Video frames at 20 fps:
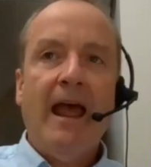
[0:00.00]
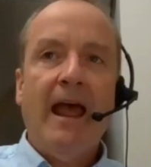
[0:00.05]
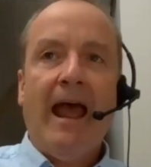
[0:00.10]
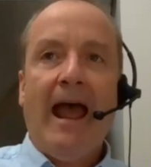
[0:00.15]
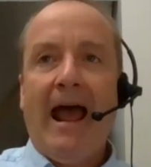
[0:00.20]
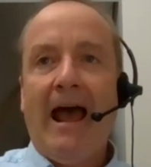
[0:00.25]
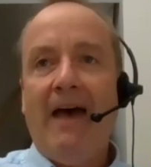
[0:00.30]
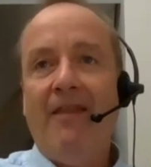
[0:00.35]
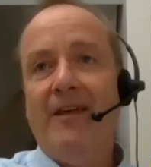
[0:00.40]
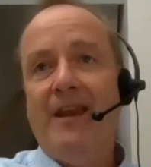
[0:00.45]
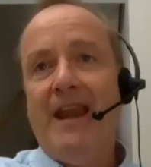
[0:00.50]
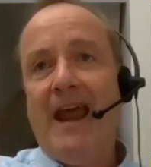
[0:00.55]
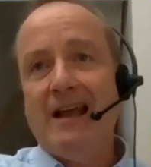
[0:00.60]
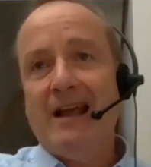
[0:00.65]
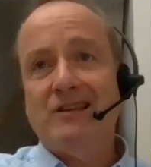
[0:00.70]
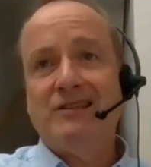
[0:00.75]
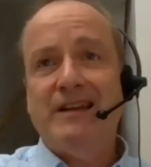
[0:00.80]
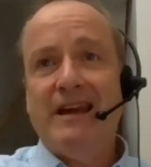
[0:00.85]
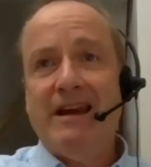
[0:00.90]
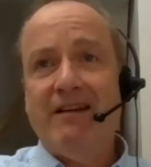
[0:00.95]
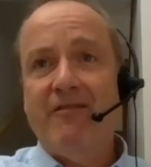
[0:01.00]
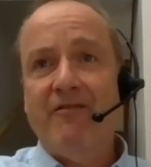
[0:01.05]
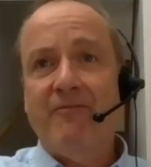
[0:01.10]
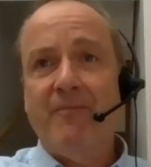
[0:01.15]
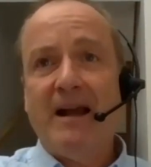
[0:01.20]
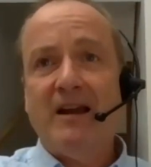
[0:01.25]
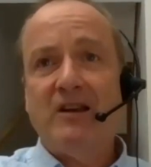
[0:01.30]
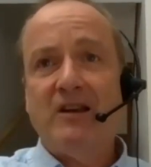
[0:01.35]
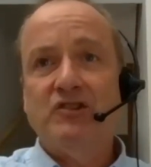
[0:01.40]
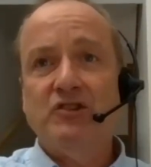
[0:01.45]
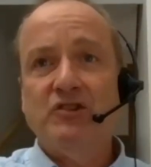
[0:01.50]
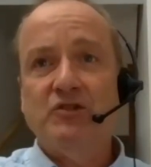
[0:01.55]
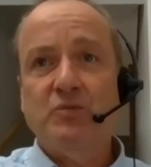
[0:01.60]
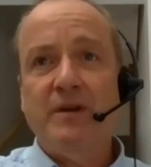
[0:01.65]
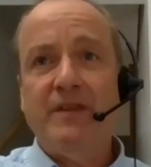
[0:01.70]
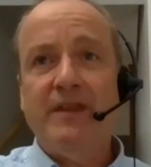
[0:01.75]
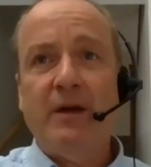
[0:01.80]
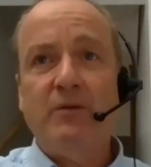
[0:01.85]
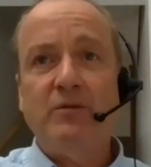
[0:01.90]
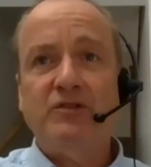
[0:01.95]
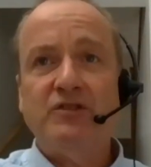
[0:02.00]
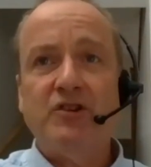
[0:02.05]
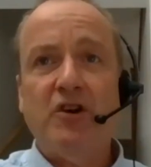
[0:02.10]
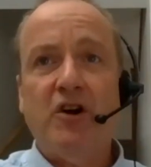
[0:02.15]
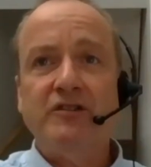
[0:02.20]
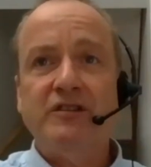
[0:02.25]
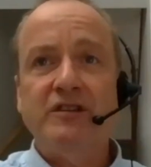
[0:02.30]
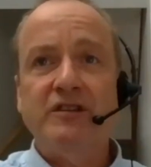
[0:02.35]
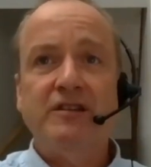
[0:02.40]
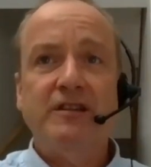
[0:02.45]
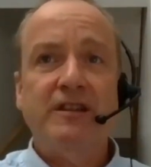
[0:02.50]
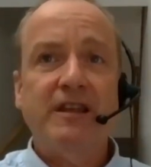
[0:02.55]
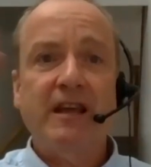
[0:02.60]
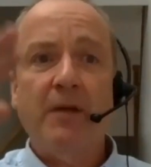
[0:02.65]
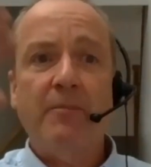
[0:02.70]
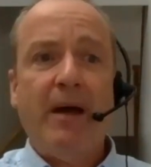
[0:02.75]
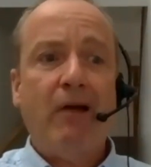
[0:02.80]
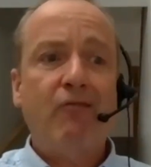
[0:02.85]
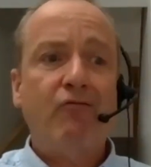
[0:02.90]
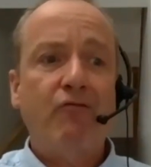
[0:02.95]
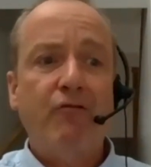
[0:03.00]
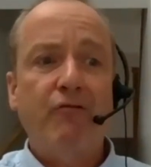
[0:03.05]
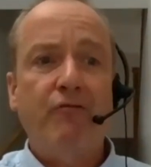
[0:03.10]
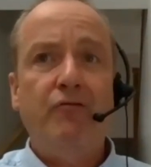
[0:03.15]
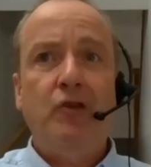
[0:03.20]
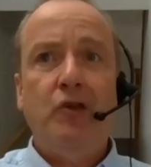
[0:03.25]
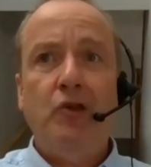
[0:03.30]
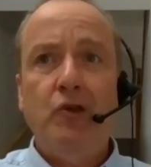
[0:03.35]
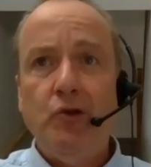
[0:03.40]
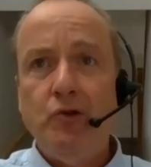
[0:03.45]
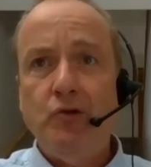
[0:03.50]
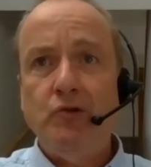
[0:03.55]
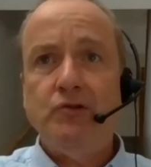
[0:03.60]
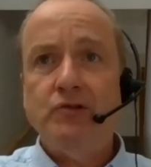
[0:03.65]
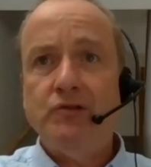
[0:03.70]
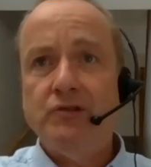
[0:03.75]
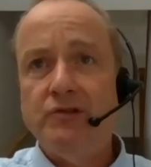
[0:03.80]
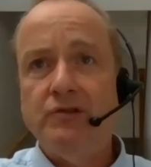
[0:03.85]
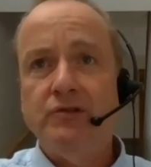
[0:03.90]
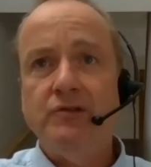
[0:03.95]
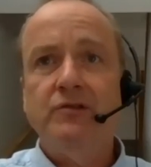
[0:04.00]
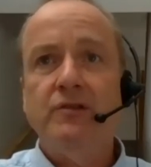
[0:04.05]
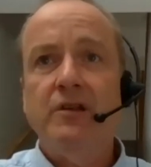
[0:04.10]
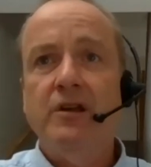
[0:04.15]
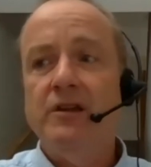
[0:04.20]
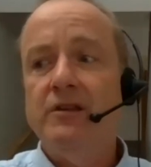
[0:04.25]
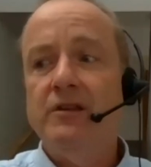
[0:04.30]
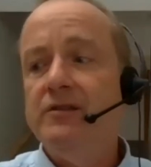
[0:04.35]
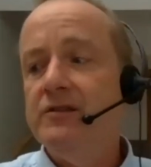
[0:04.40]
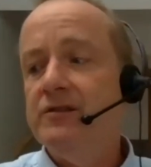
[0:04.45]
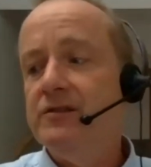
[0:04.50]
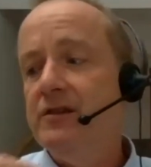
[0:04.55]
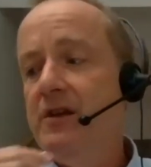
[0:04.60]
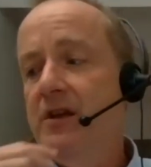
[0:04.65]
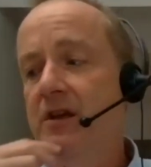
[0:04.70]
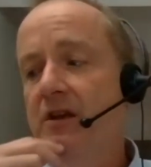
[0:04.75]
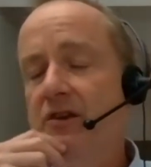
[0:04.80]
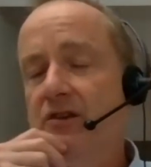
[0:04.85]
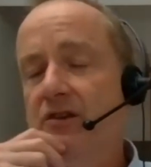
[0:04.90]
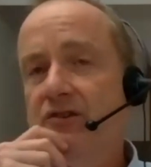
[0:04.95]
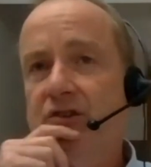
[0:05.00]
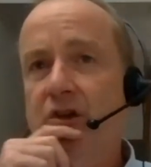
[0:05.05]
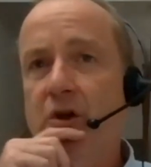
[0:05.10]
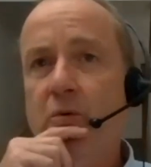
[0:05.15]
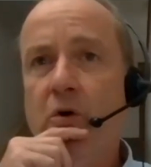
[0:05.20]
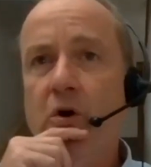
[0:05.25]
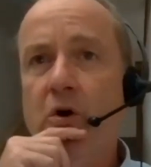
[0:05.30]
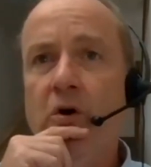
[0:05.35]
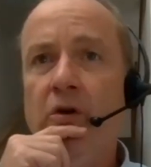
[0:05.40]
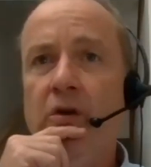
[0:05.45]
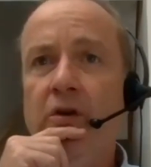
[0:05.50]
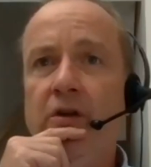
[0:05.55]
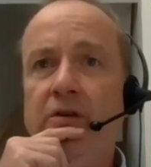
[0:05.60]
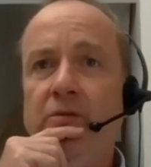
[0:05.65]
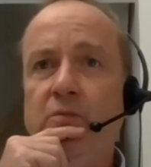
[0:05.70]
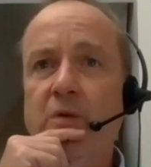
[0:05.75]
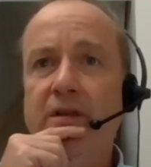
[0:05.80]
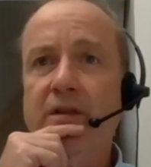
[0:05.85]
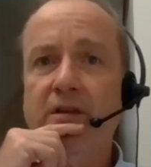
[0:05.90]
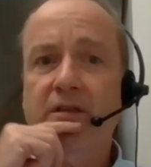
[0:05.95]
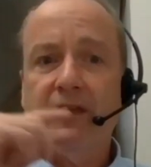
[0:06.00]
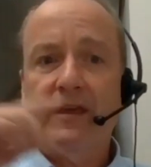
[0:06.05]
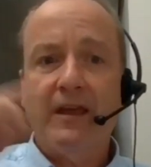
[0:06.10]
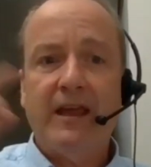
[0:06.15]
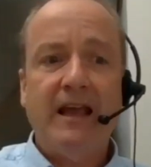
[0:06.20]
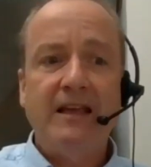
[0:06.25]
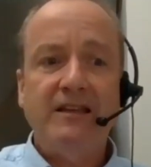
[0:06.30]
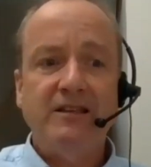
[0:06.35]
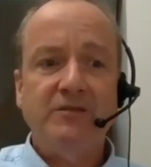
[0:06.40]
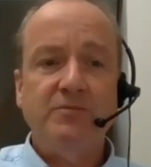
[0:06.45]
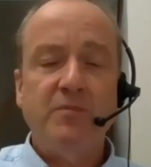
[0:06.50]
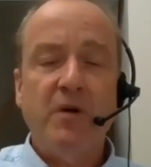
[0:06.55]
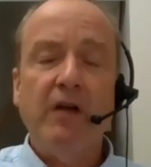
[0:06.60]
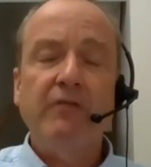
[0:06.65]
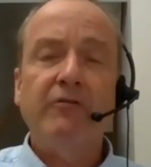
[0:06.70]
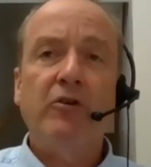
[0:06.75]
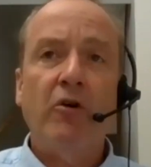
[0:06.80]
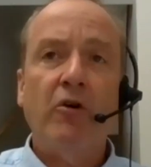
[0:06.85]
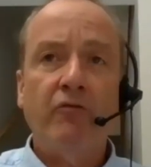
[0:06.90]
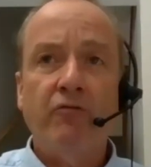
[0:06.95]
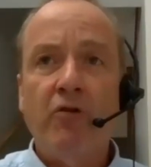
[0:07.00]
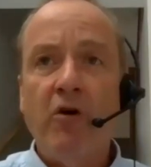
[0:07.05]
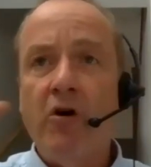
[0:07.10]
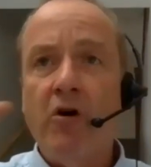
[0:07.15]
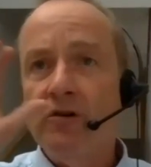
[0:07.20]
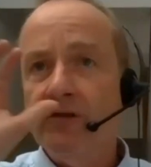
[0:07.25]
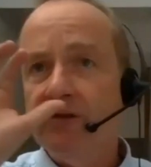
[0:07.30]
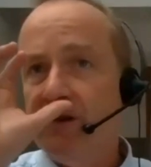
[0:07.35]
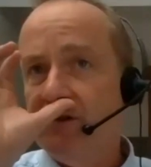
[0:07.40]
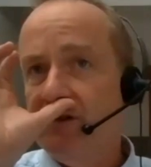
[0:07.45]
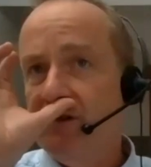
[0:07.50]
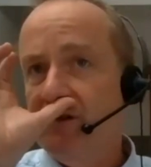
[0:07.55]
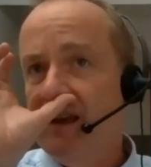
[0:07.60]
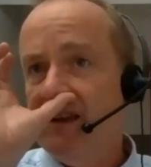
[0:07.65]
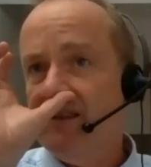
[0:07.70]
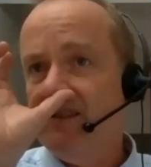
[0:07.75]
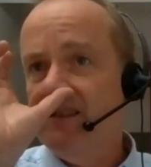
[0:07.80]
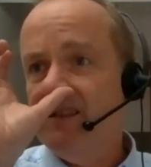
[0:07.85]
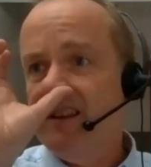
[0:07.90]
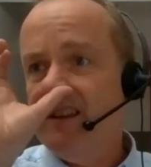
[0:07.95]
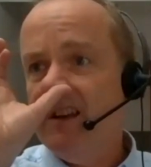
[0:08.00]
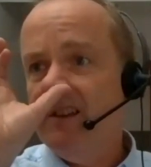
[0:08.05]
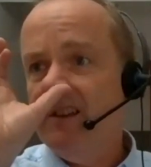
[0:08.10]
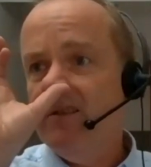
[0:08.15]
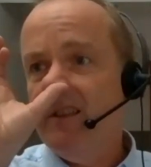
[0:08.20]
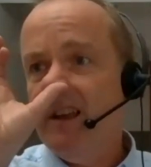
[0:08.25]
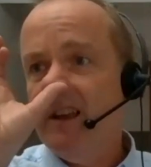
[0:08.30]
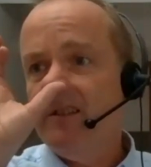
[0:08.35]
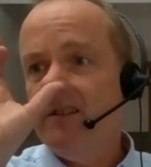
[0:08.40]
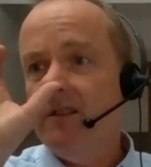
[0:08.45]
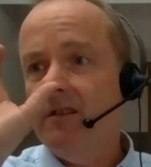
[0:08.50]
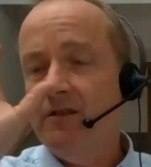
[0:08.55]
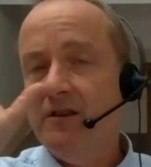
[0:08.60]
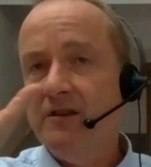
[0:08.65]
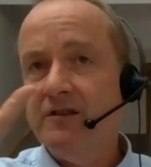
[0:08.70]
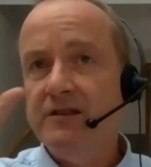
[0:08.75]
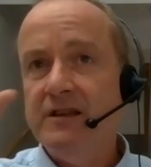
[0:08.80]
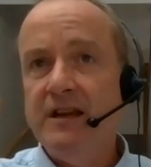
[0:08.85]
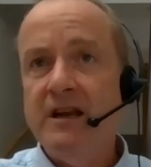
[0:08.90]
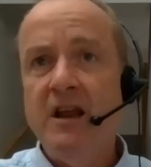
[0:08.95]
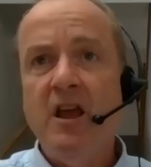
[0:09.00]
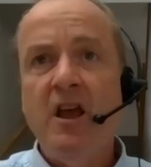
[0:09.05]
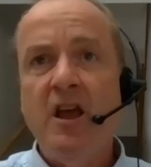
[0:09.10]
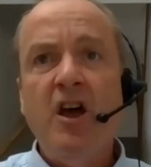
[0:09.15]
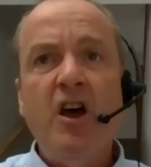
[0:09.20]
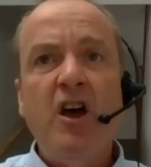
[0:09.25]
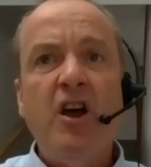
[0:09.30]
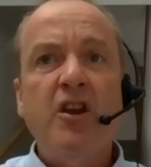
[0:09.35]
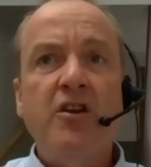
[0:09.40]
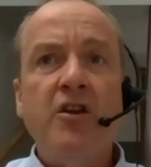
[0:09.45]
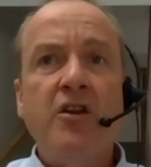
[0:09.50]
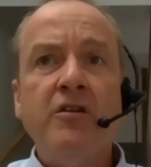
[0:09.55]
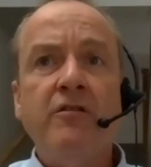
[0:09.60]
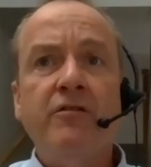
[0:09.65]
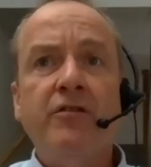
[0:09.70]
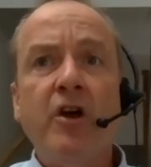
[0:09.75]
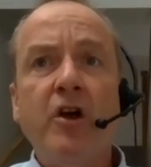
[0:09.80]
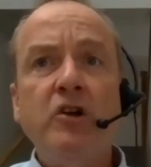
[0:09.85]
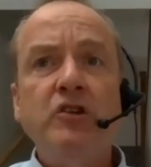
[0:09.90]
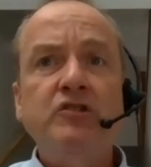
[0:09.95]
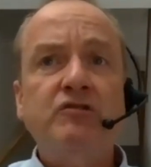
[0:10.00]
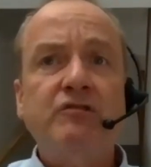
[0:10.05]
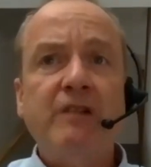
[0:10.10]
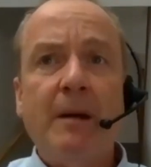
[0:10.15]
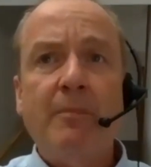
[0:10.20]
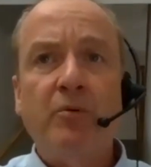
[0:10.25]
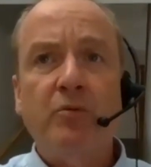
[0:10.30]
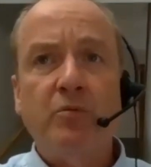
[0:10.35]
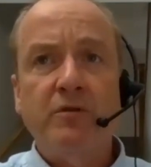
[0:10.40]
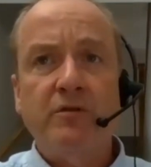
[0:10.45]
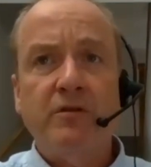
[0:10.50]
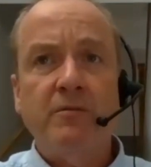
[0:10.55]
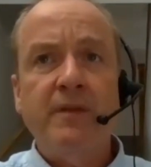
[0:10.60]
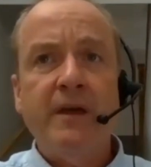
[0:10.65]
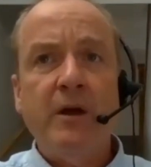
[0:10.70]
and the next tier of managers, when they were starting to think about reviews and so on, and whether the cases might have gone wrong, so 2010, 2013, none of those grappled with them.